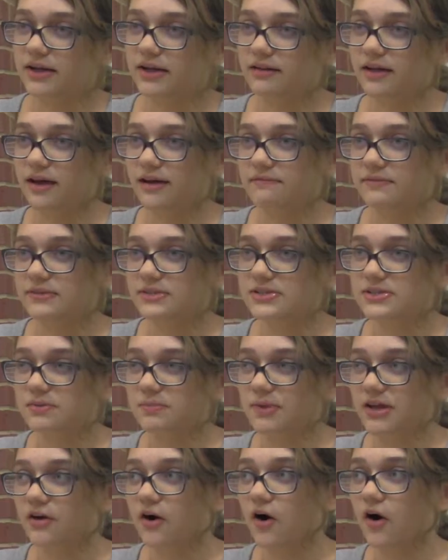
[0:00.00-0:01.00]
my life. It's a
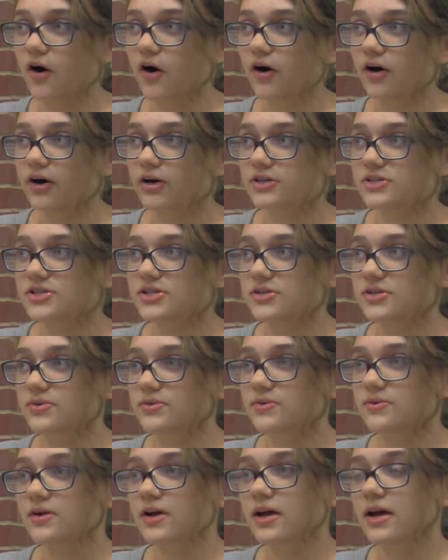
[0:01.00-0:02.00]
bit hard
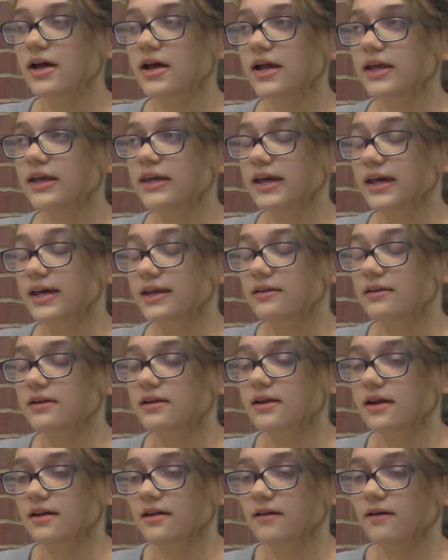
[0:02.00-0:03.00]
to get
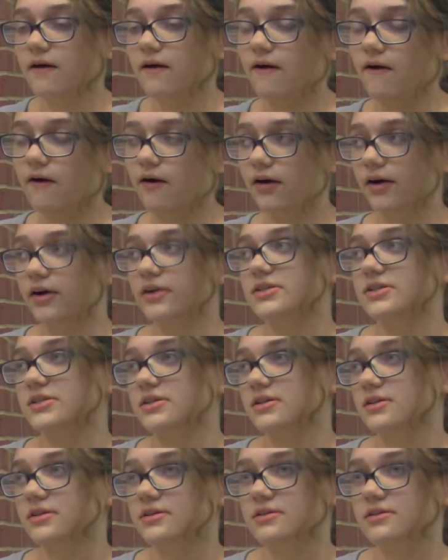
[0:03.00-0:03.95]
art